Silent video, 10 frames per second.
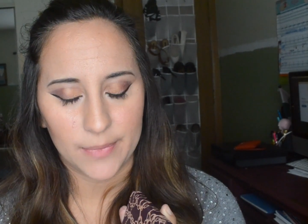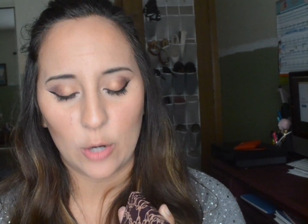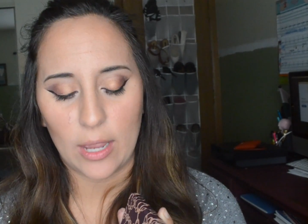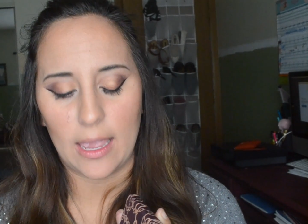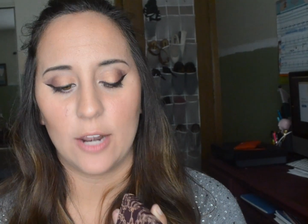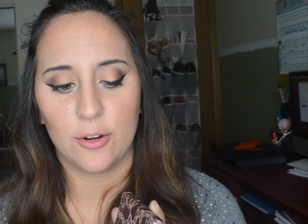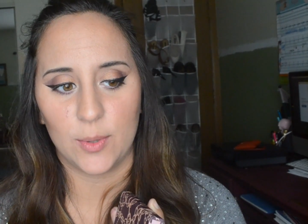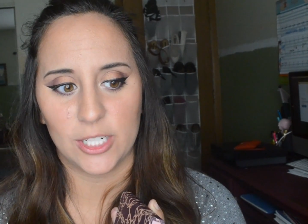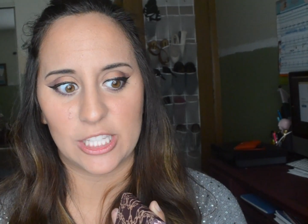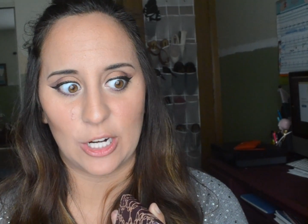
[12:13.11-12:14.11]
okay, I don't know
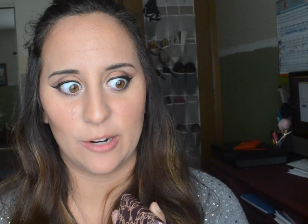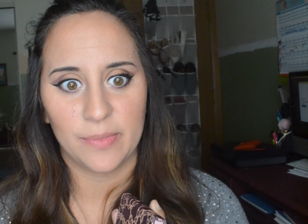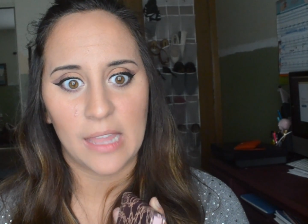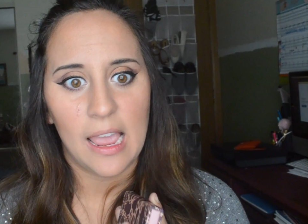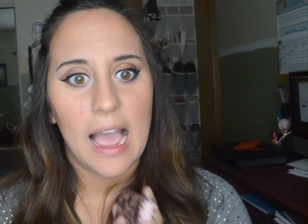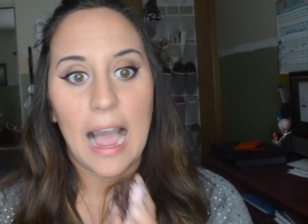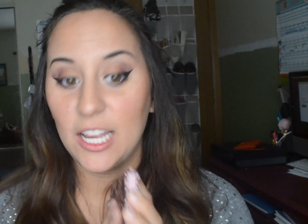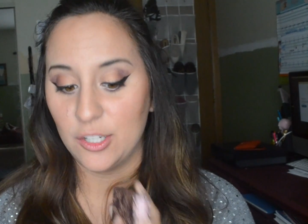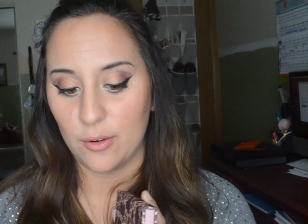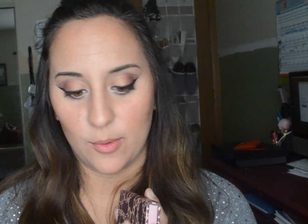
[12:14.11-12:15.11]
where to start.
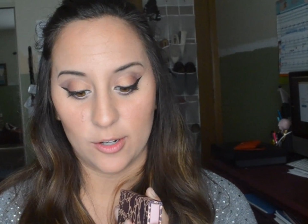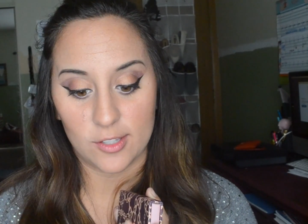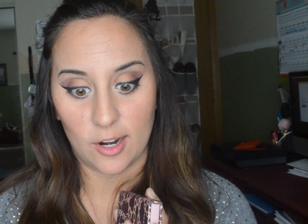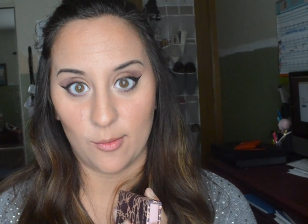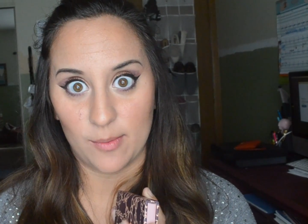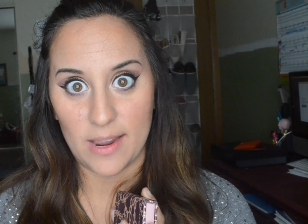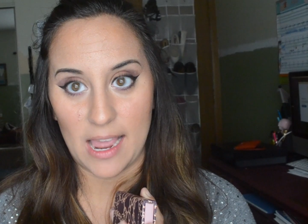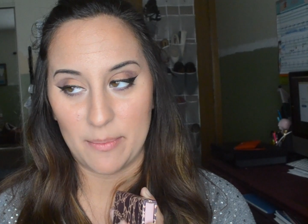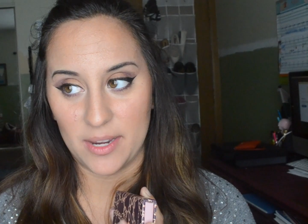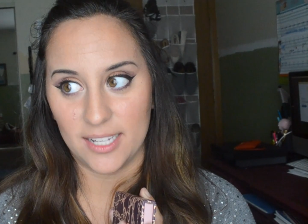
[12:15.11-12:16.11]
I don't know where to start with my
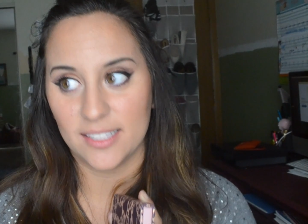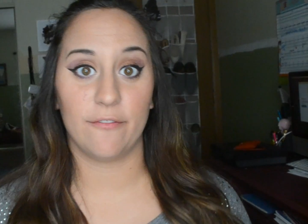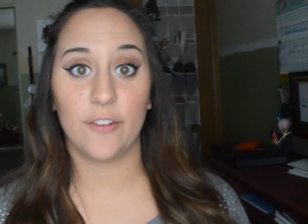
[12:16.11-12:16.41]
happiness.